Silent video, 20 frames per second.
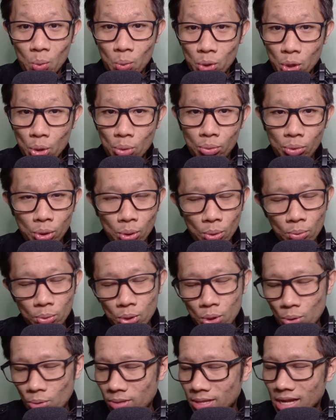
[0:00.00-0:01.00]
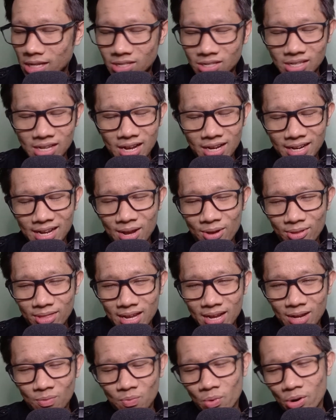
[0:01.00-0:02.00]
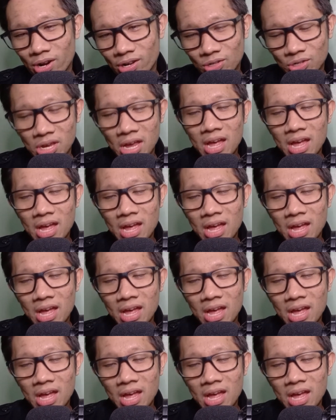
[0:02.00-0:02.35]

no, no, no, that's not how that works.